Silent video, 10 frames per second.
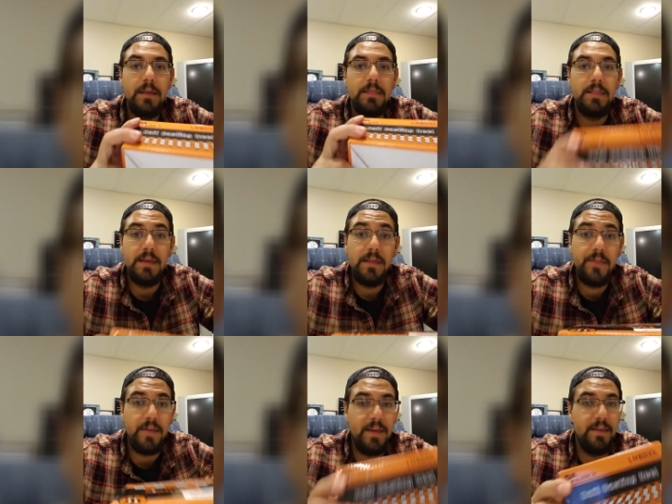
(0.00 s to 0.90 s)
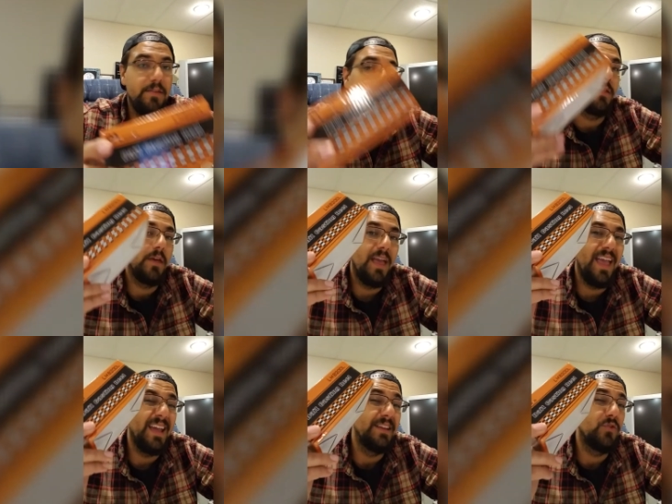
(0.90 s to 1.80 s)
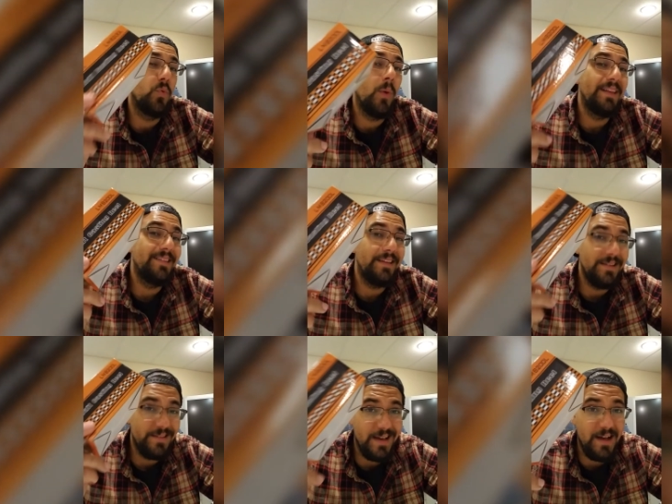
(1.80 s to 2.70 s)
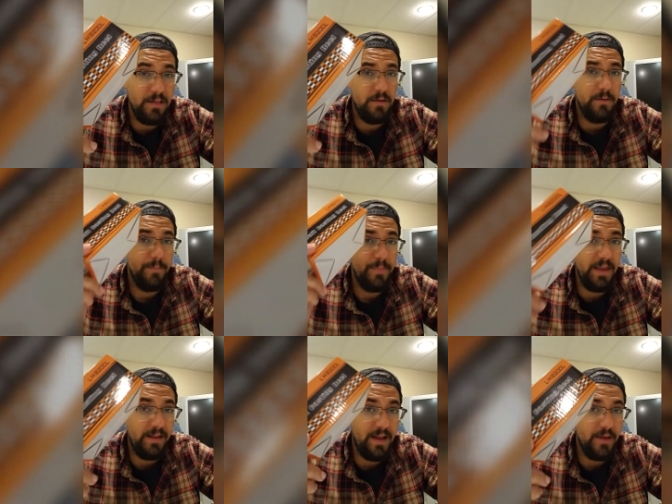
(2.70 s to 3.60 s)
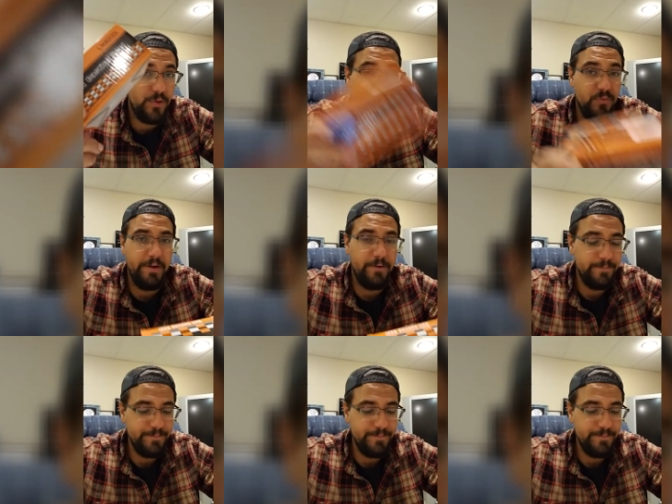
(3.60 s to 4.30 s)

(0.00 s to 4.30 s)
This is a $20 bait caster reel.